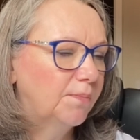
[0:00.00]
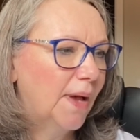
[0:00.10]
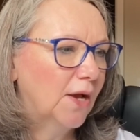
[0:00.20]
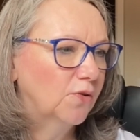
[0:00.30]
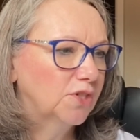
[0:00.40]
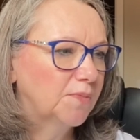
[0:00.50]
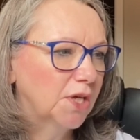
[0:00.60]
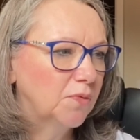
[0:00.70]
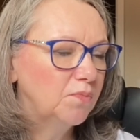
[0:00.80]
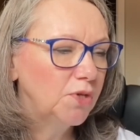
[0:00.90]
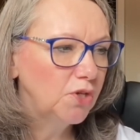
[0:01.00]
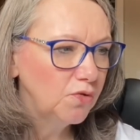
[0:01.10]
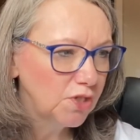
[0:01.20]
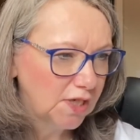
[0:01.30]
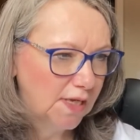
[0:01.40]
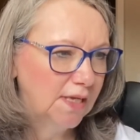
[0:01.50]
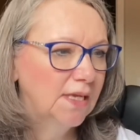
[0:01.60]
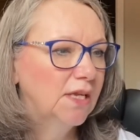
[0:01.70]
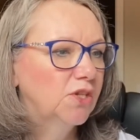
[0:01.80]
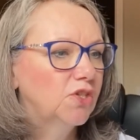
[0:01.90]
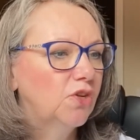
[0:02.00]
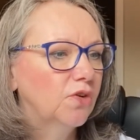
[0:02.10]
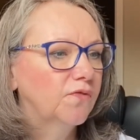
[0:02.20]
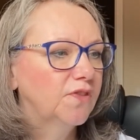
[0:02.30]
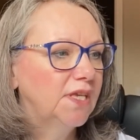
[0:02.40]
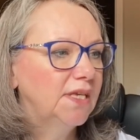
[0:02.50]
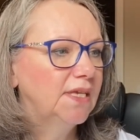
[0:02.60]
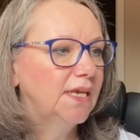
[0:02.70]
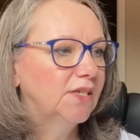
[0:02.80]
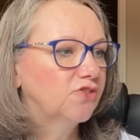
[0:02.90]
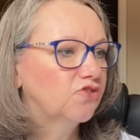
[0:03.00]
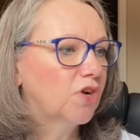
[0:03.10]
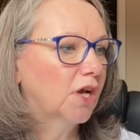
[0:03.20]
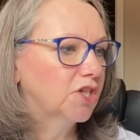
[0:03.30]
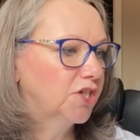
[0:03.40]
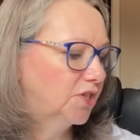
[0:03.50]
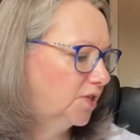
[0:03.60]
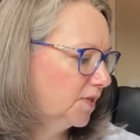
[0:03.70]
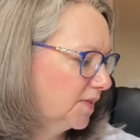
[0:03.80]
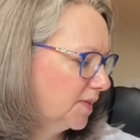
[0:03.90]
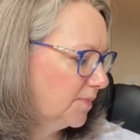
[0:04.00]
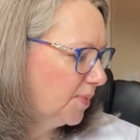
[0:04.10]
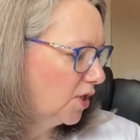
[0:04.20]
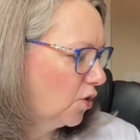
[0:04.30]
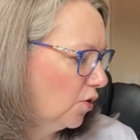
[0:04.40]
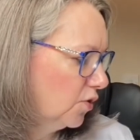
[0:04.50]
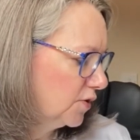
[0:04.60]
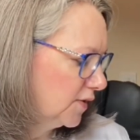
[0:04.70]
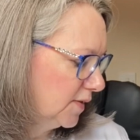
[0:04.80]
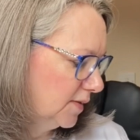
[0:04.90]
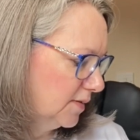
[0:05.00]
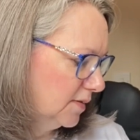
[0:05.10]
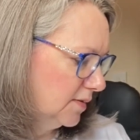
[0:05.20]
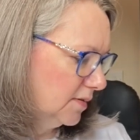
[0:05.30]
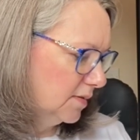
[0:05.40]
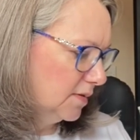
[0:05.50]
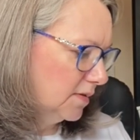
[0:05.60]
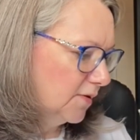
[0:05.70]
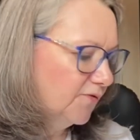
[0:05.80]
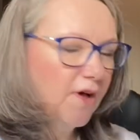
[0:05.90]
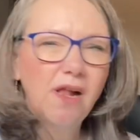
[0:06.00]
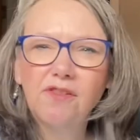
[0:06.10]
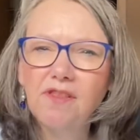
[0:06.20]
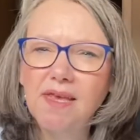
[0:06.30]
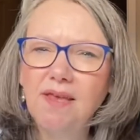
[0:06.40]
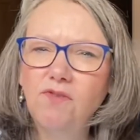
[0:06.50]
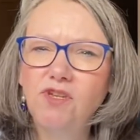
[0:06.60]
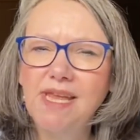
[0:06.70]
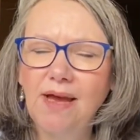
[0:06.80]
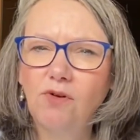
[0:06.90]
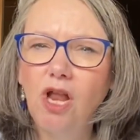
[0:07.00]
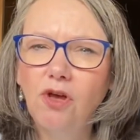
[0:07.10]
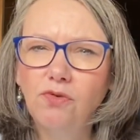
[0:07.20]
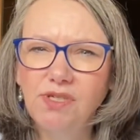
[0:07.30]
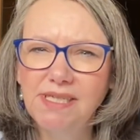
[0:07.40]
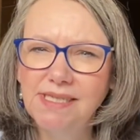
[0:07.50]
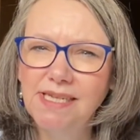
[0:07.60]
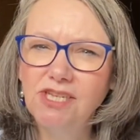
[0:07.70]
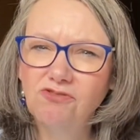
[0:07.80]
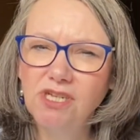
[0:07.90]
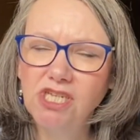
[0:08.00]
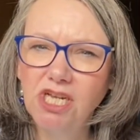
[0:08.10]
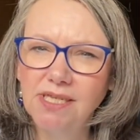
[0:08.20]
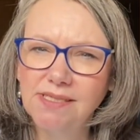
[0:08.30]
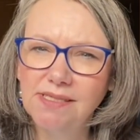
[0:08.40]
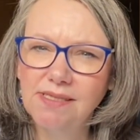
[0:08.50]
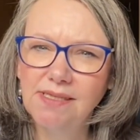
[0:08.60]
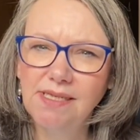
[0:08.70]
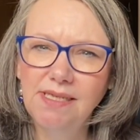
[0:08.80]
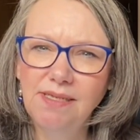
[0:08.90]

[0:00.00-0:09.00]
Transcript: back onto my computer to look for the instructions, because the file that they give you to download is literally just the